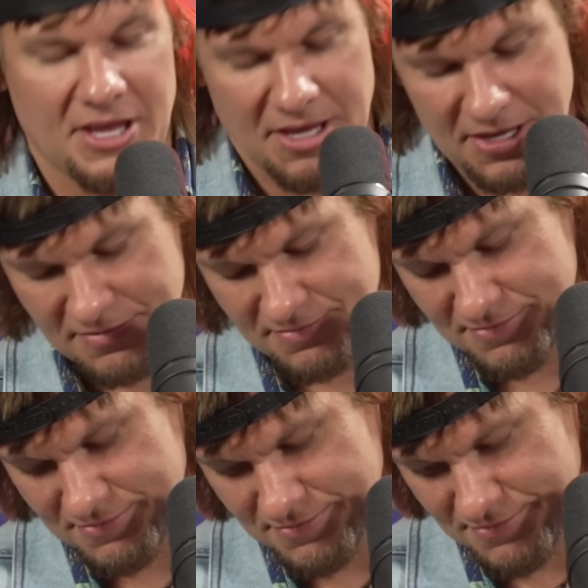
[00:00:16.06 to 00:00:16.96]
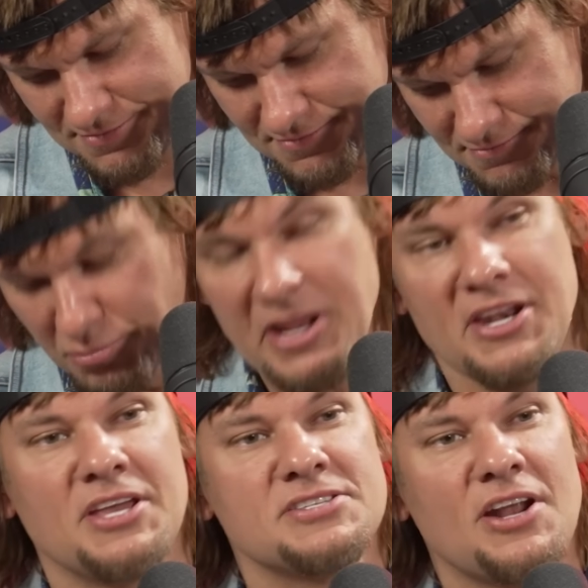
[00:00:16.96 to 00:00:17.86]
Yeah.
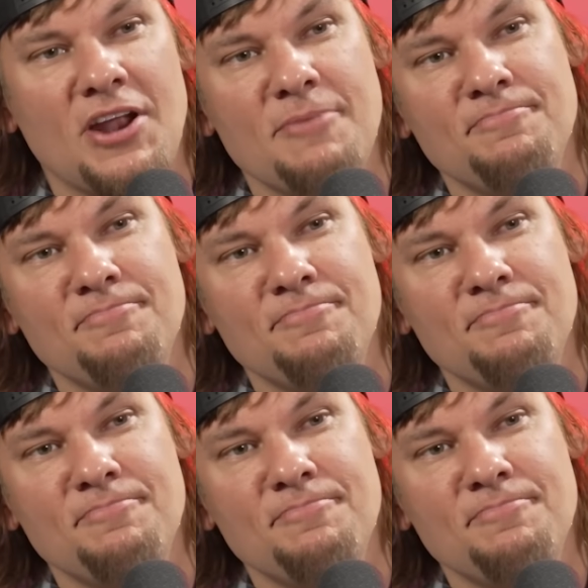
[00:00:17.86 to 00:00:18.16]
Brittany is that her name?